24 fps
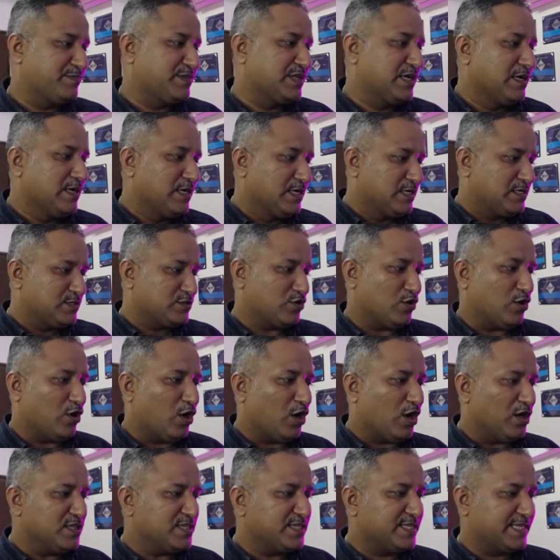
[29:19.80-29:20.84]
So all
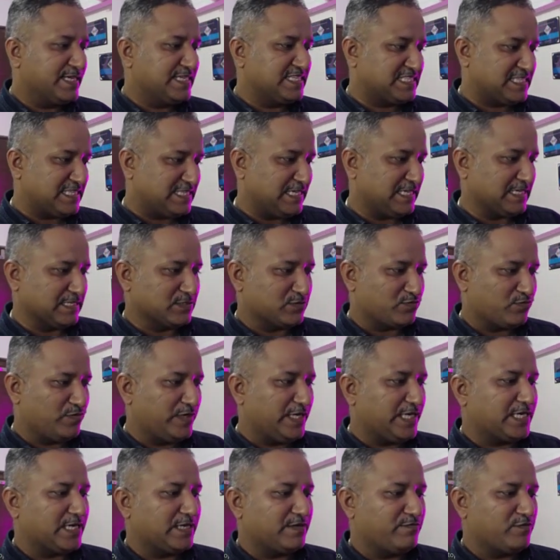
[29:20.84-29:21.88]
these things, we can
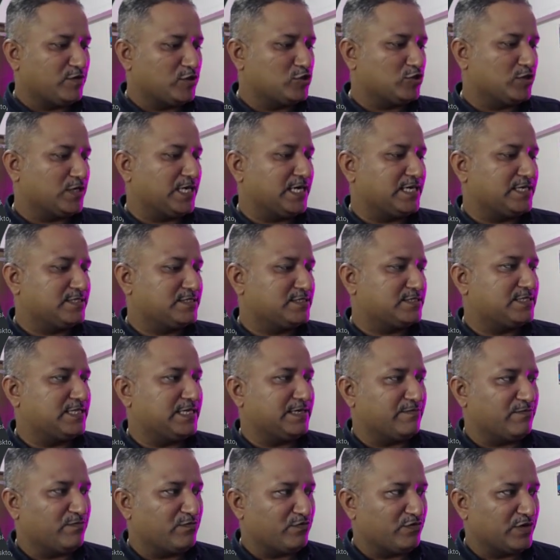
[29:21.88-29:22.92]
visualize them
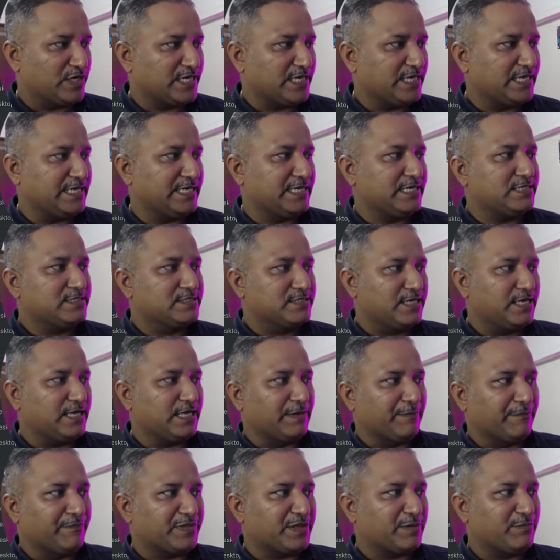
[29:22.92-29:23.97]
very easily
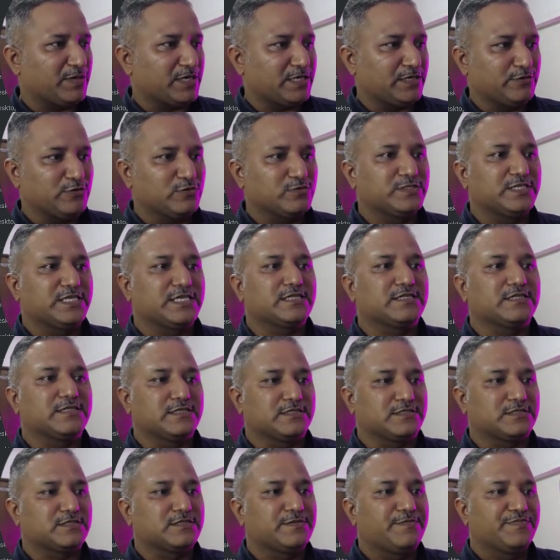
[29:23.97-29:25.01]
by using this
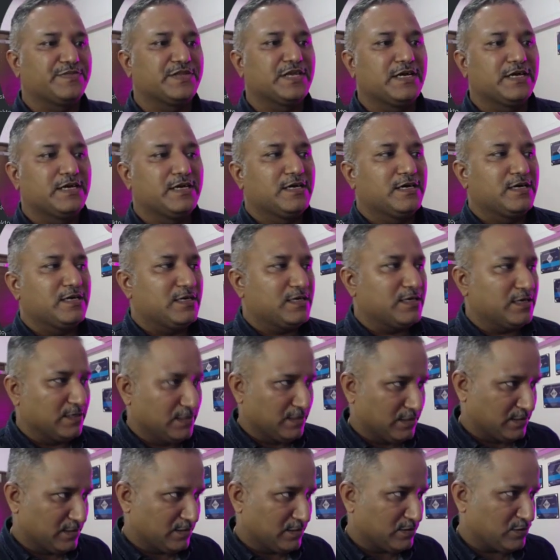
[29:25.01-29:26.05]

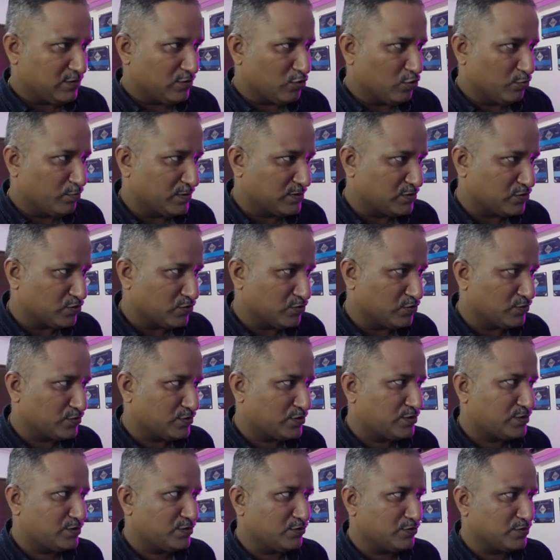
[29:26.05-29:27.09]
open source
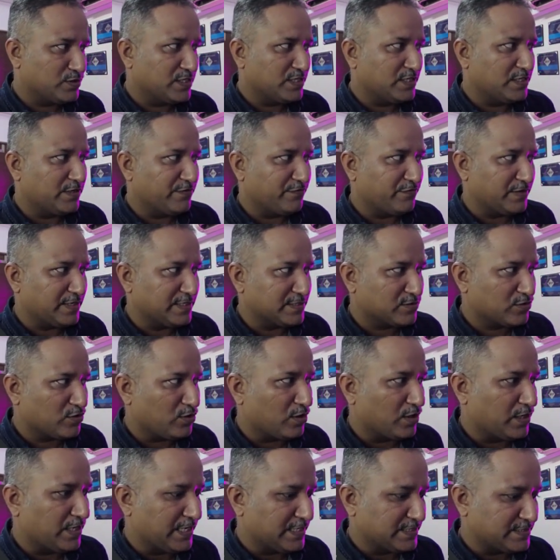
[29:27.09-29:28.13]
user interface called
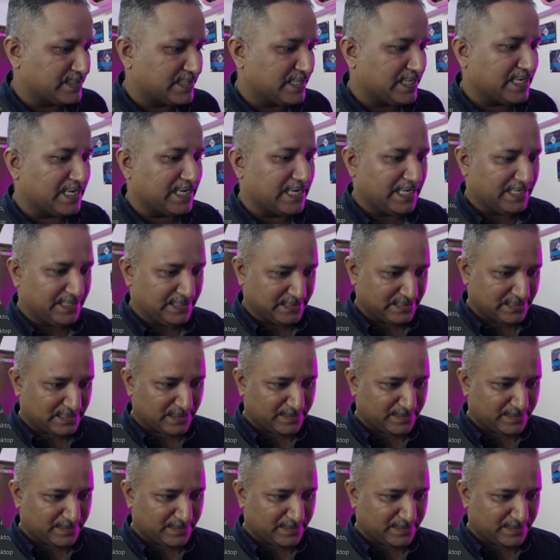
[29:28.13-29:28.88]
as the Lens.